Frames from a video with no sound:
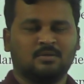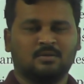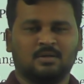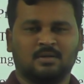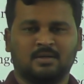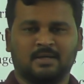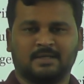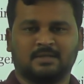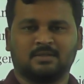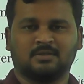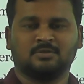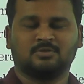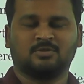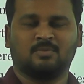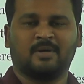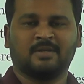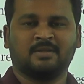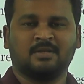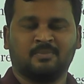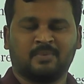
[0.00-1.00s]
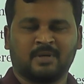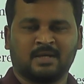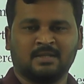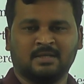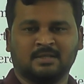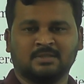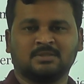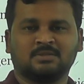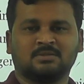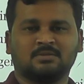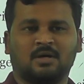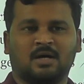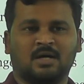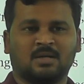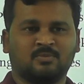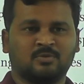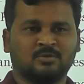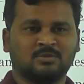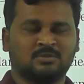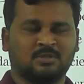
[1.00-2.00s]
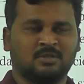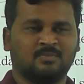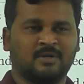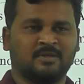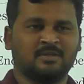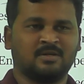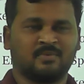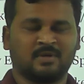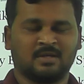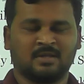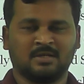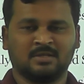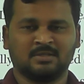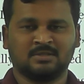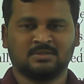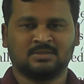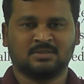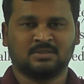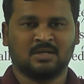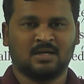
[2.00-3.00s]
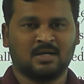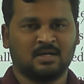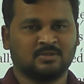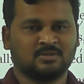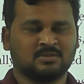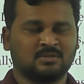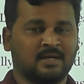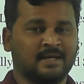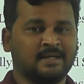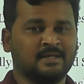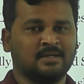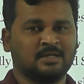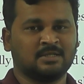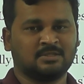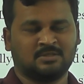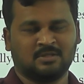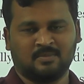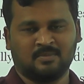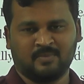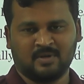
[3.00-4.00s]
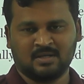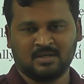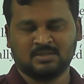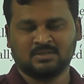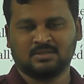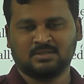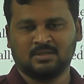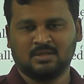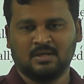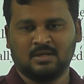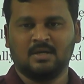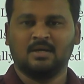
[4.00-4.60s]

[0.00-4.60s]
Right. So Madhya Pradesh, almost in Madhya Pradesh has 9 national parks.